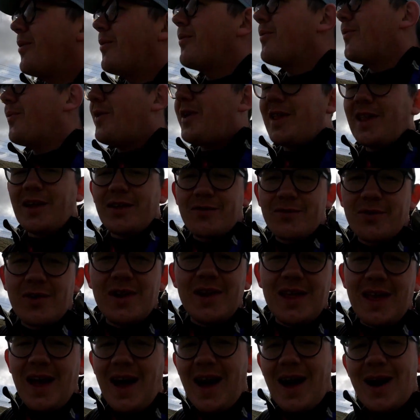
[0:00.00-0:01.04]
The wind is
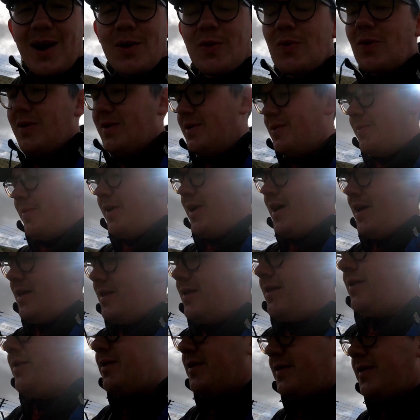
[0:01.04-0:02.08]
really howling there,
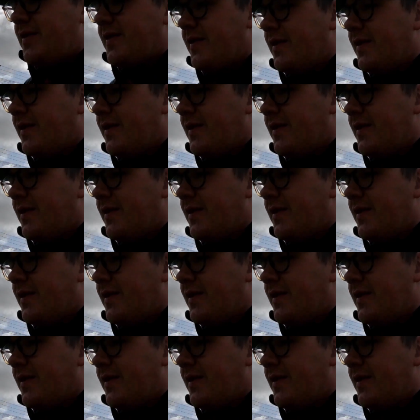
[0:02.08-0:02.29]
so it's